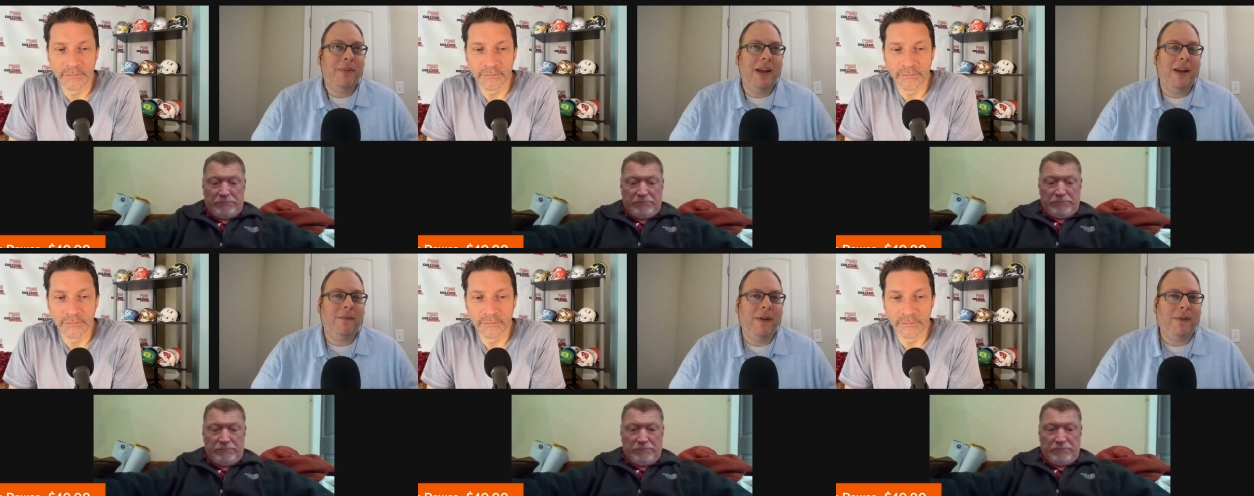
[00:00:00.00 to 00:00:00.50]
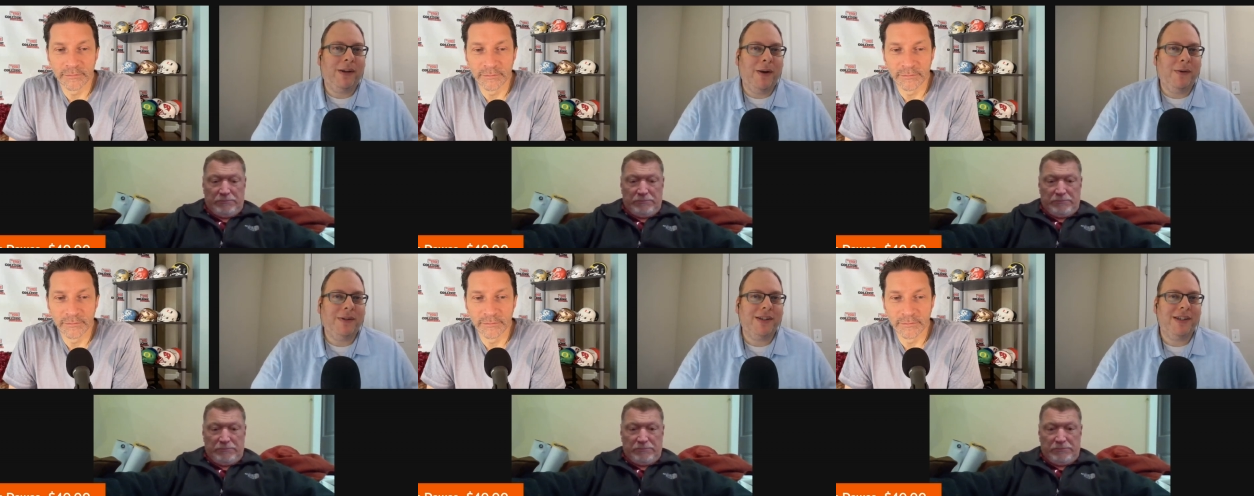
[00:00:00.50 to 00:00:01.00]
Speaker 1: If if the
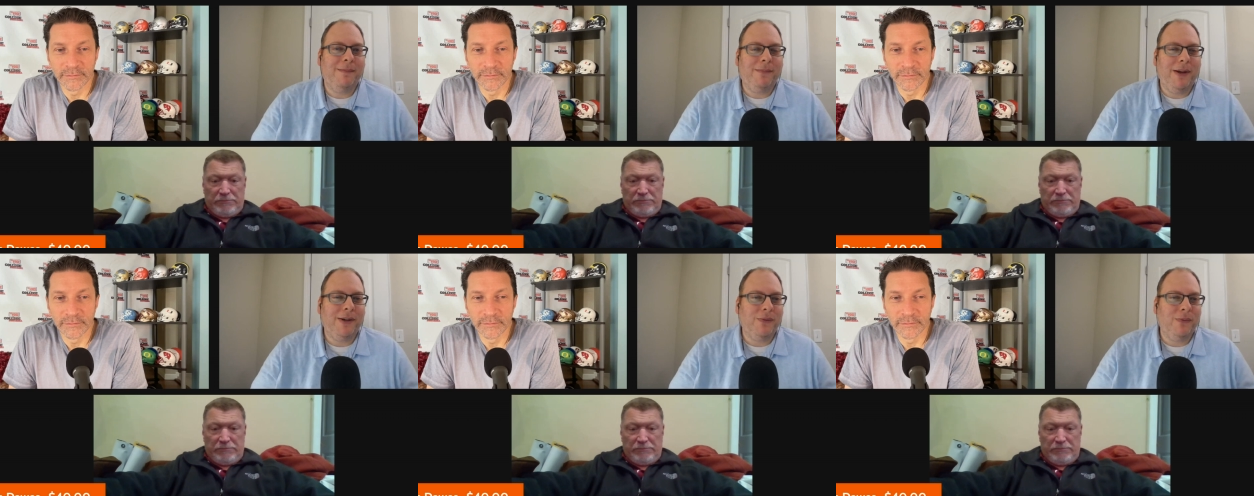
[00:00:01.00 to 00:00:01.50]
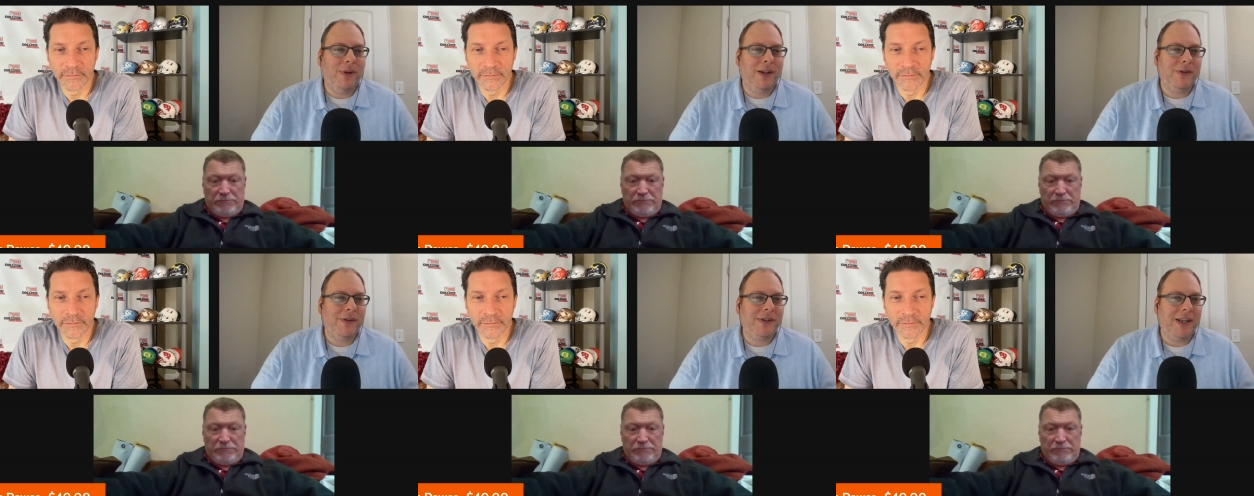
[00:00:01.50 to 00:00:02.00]
coaches and the players are willing
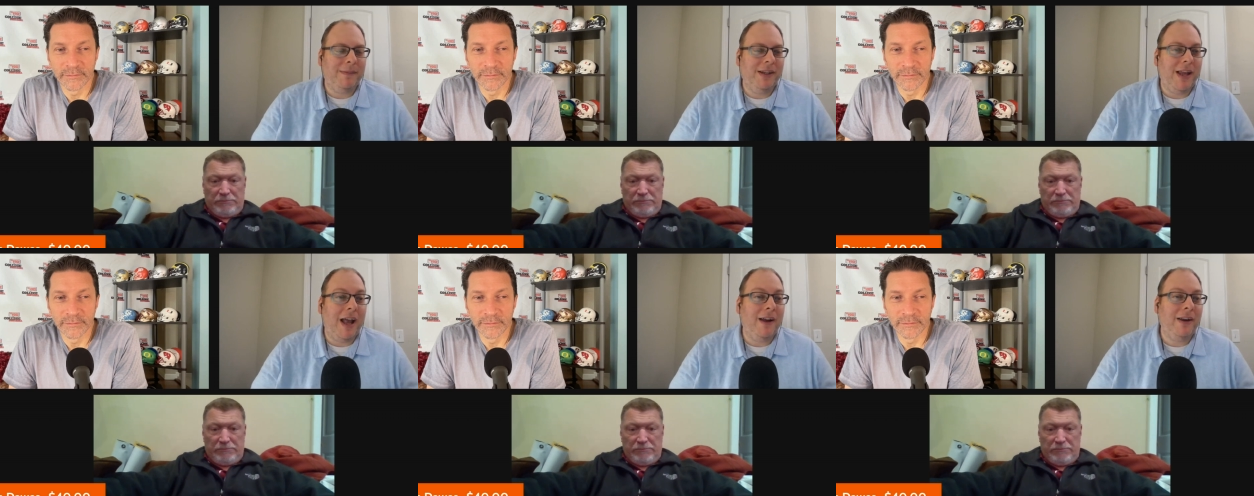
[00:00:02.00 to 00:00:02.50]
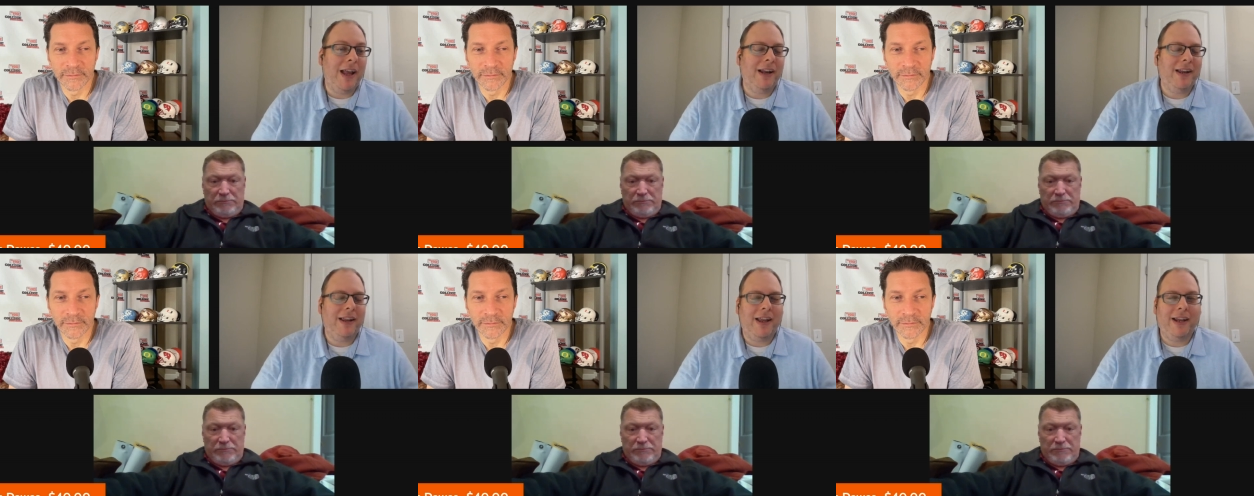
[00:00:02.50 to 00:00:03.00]
to accept it, how? Do,
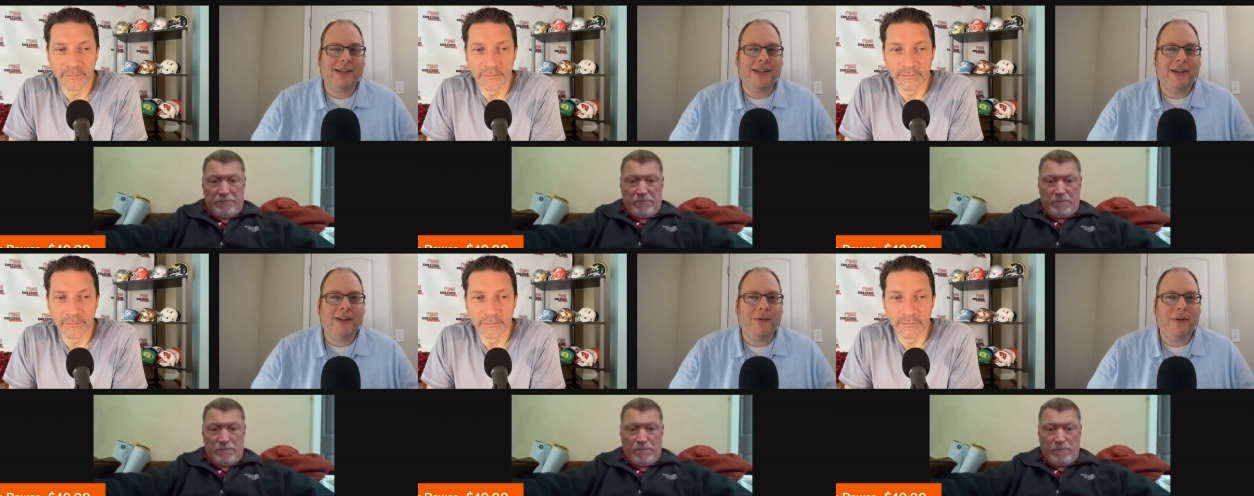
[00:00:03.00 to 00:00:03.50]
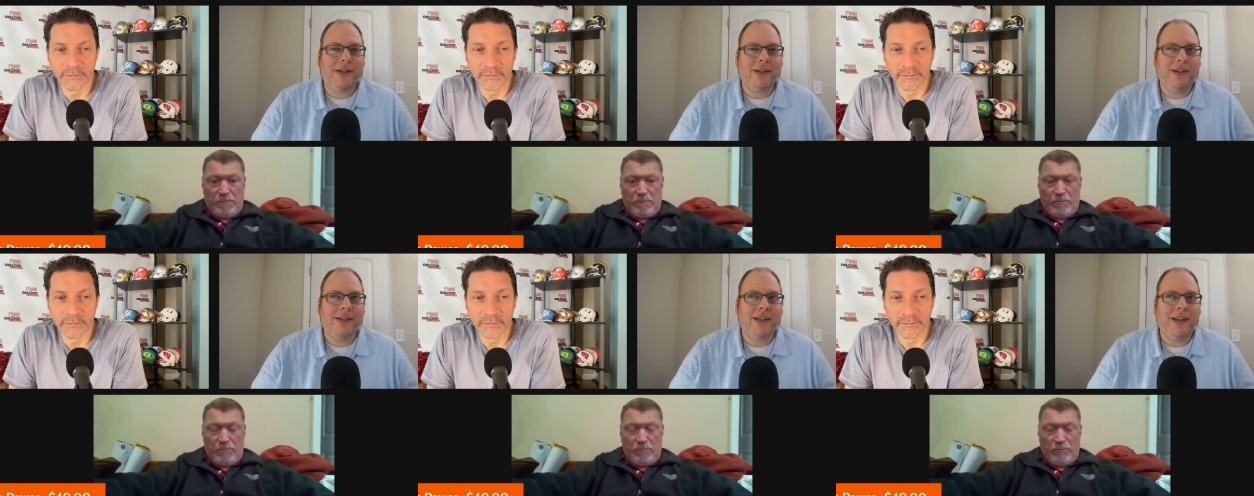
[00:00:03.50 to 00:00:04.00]
I guess the other question
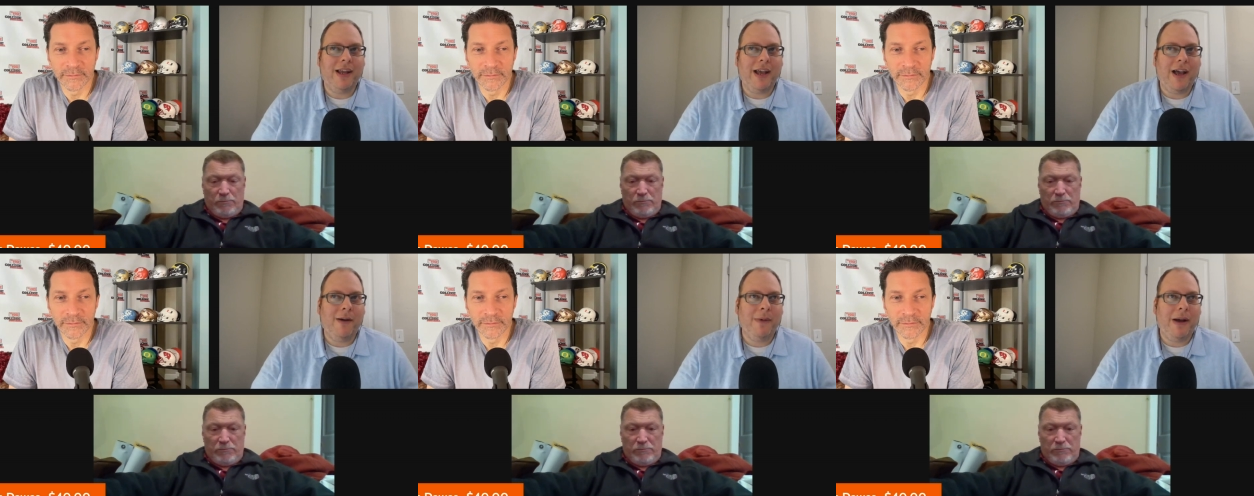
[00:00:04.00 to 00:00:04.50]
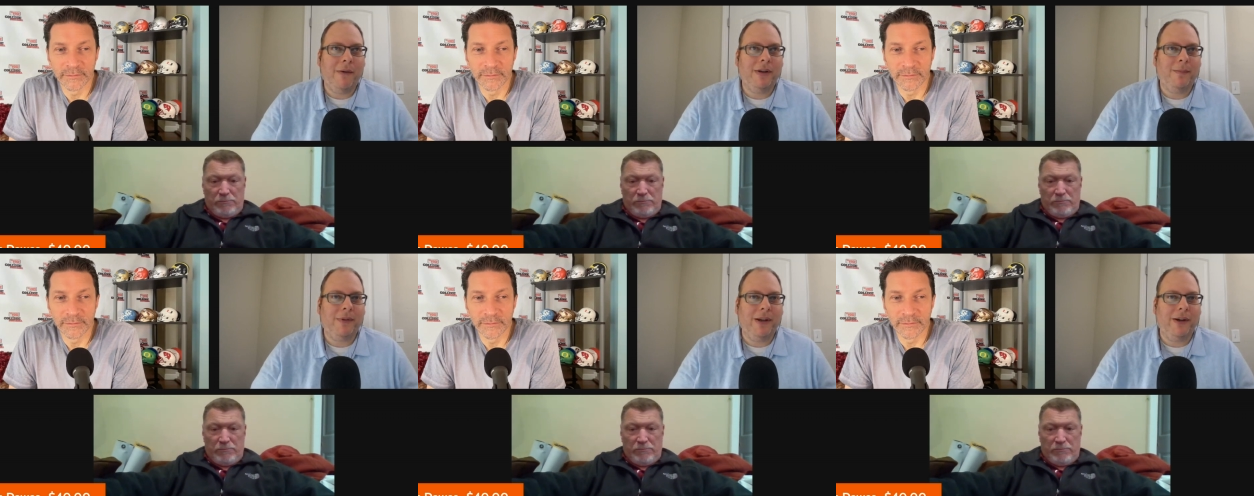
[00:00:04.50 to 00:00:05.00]
is how how would the
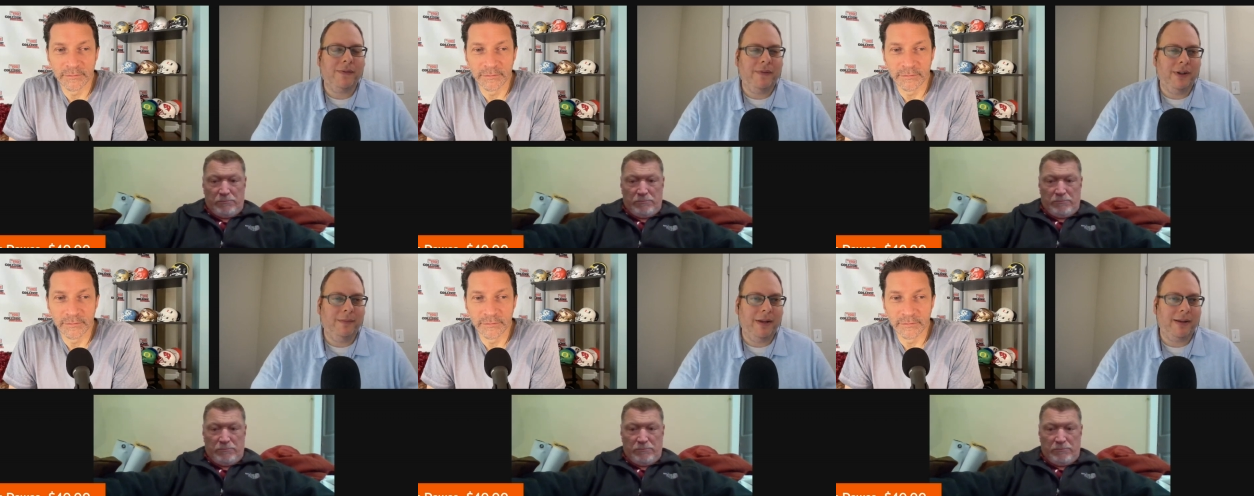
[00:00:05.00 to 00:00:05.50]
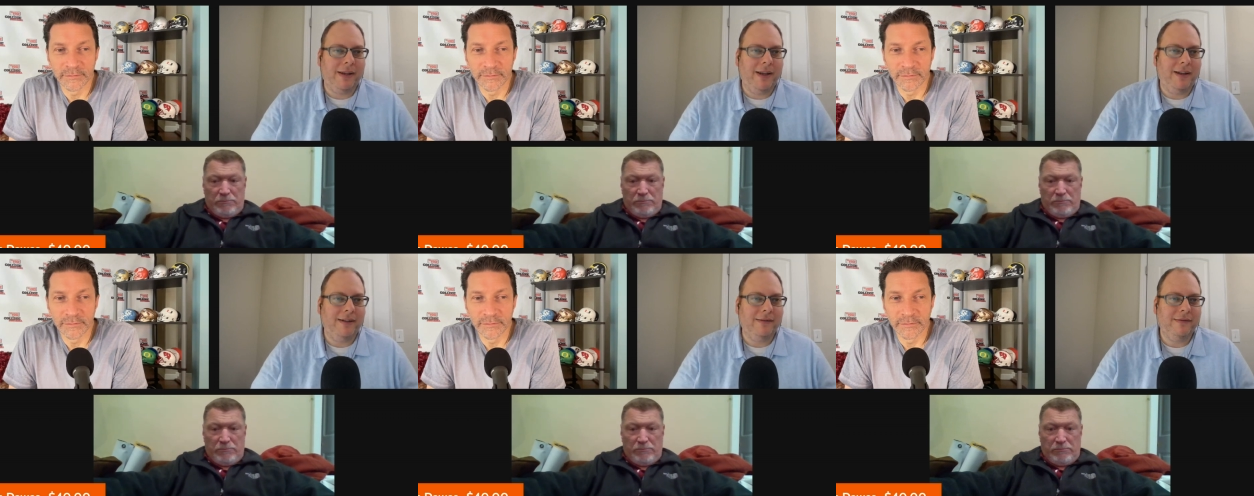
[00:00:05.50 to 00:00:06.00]
players feel about that?